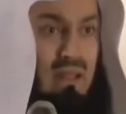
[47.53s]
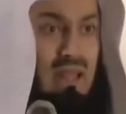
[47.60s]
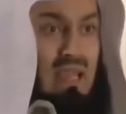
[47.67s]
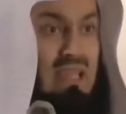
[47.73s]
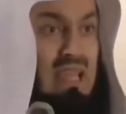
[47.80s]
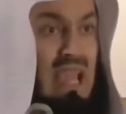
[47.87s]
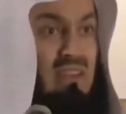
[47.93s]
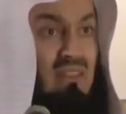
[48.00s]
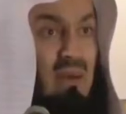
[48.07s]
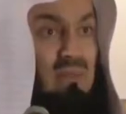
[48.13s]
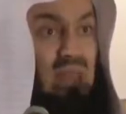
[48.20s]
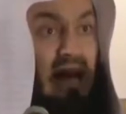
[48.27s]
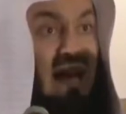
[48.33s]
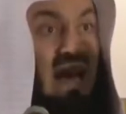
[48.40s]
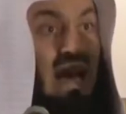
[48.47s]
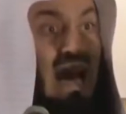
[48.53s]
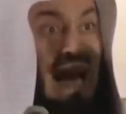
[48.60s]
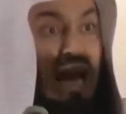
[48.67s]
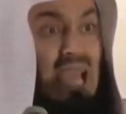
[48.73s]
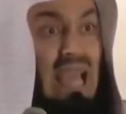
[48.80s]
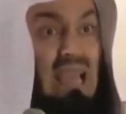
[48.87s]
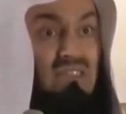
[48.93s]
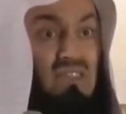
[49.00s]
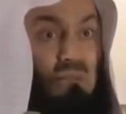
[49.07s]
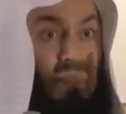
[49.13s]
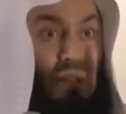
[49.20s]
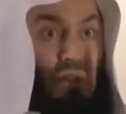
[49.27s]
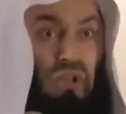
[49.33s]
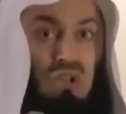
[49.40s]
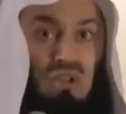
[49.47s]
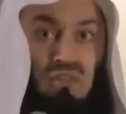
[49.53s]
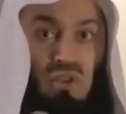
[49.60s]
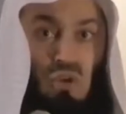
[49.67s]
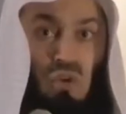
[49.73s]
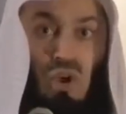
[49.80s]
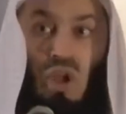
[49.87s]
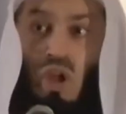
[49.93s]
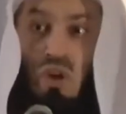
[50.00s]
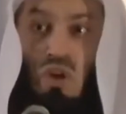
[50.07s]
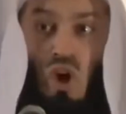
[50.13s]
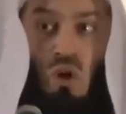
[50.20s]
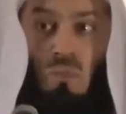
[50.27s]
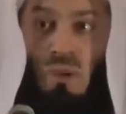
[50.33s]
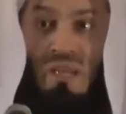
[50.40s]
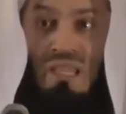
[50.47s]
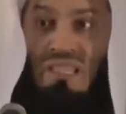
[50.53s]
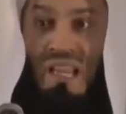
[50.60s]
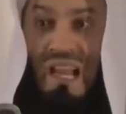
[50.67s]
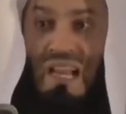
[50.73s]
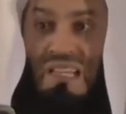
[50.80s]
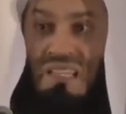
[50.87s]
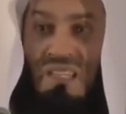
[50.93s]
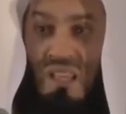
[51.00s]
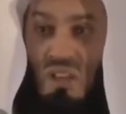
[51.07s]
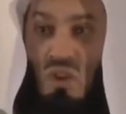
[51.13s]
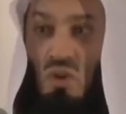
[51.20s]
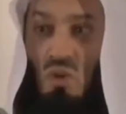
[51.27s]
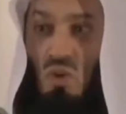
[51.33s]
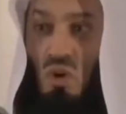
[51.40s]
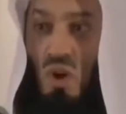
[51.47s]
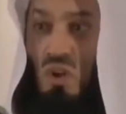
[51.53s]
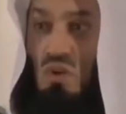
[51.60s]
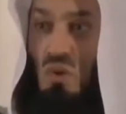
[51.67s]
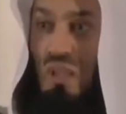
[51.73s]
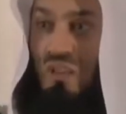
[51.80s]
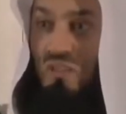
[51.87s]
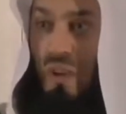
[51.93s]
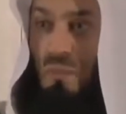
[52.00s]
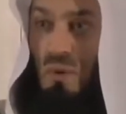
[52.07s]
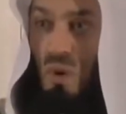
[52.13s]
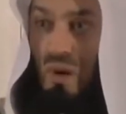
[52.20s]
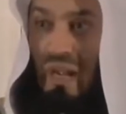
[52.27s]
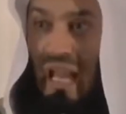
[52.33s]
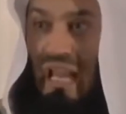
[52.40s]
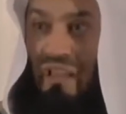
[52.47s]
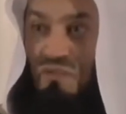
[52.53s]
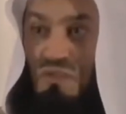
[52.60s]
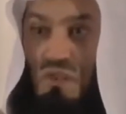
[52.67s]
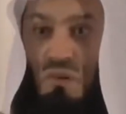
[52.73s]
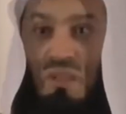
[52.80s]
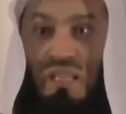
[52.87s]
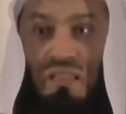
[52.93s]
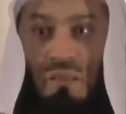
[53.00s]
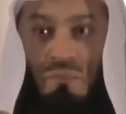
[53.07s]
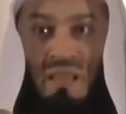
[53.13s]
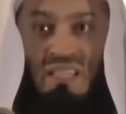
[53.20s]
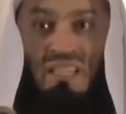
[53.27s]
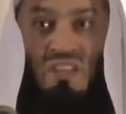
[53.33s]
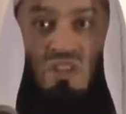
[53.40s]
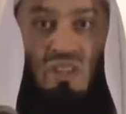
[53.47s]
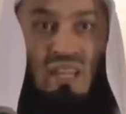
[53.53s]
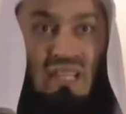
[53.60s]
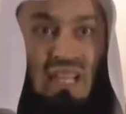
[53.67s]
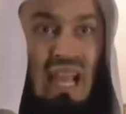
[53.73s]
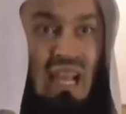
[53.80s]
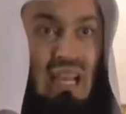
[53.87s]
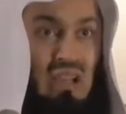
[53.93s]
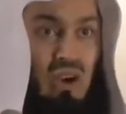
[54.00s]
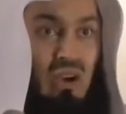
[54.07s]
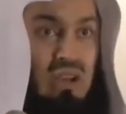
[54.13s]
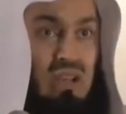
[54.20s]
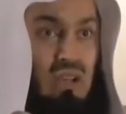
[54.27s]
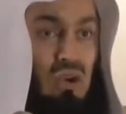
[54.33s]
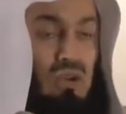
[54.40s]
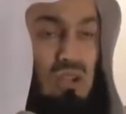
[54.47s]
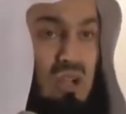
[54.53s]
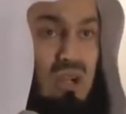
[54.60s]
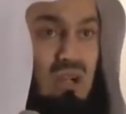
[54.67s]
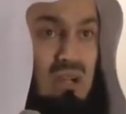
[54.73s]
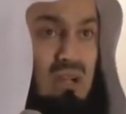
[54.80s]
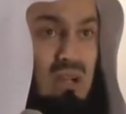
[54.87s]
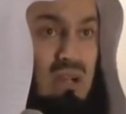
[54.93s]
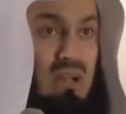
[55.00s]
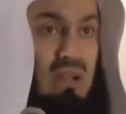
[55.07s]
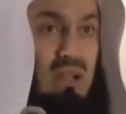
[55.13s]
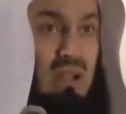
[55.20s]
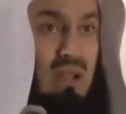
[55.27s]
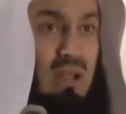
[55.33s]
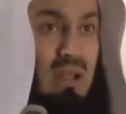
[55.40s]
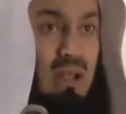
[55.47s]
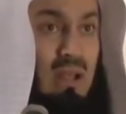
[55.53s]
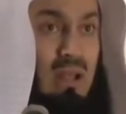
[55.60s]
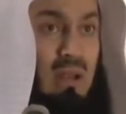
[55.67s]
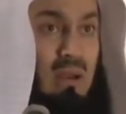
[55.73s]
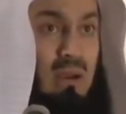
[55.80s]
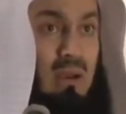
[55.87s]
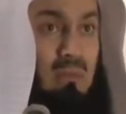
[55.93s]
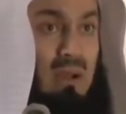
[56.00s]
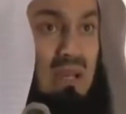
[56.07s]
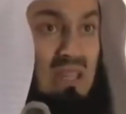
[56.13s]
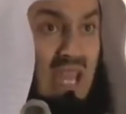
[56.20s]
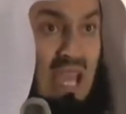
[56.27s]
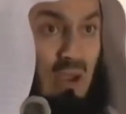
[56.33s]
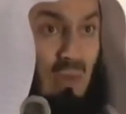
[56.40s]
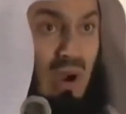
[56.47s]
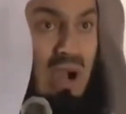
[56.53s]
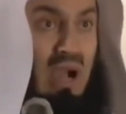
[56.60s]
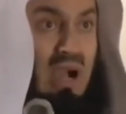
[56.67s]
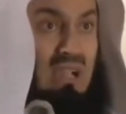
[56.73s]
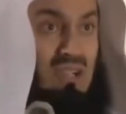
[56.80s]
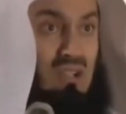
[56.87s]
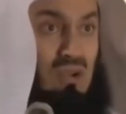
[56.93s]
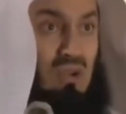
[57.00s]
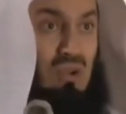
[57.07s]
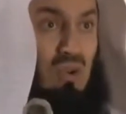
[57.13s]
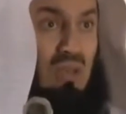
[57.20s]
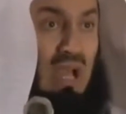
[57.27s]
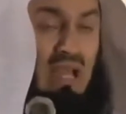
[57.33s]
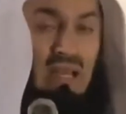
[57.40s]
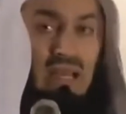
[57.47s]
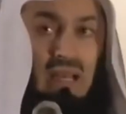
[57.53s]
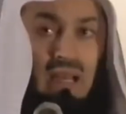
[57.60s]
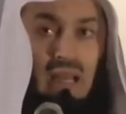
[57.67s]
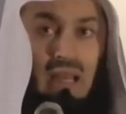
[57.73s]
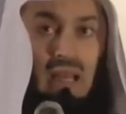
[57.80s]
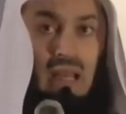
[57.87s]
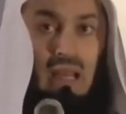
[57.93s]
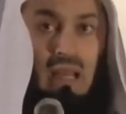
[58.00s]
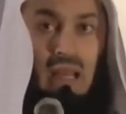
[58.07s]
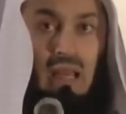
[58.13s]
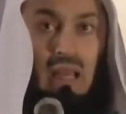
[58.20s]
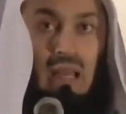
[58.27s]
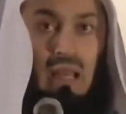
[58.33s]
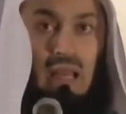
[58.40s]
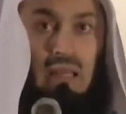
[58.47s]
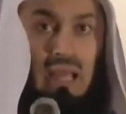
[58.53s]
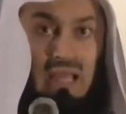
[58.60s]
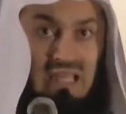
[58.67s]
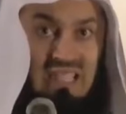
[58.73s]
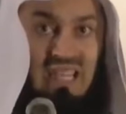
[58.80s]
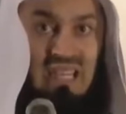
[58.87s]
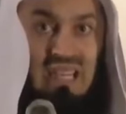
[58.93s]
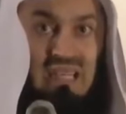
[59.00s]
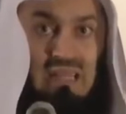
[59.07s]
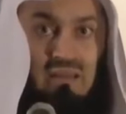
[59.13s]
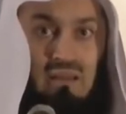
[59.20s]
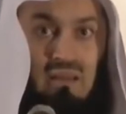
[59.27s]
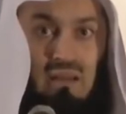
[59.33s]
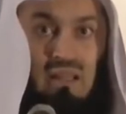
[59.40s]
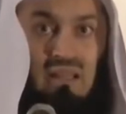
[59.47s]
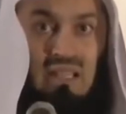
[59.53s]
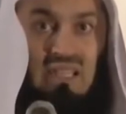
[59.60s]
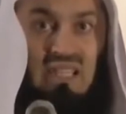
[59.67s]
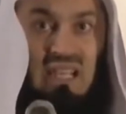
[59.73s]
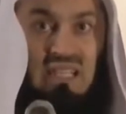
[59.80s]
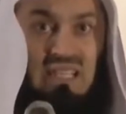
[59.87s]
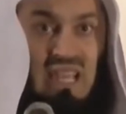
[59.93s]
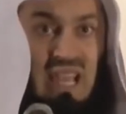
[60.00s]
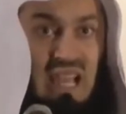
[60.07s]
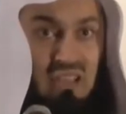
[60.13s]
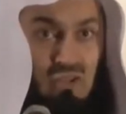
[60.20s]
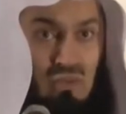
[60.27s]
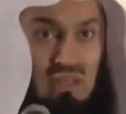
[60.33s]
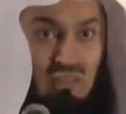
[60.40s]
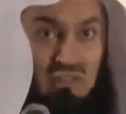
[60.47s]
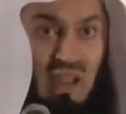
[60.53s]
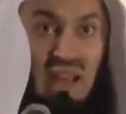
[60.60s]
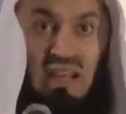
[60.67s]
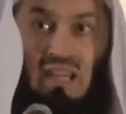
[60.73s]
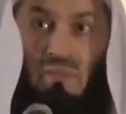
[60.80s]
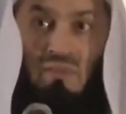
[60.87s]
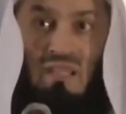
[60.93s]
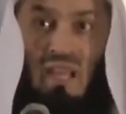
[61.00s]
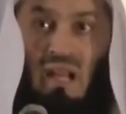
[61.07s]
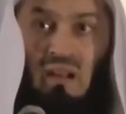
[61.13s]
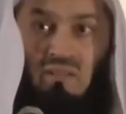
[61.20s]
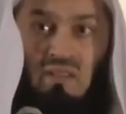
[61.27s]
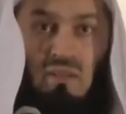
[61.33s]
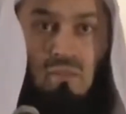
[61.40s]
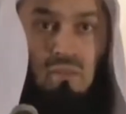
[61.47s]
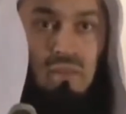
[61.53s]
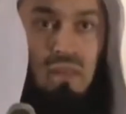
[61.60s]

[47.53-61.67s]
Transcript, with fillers: They gave up their lives because of you. Nobody's asking you to give up your life so that the message can carry on in your children. But they were asked to do that. They did it in the sense they had to defend themselves.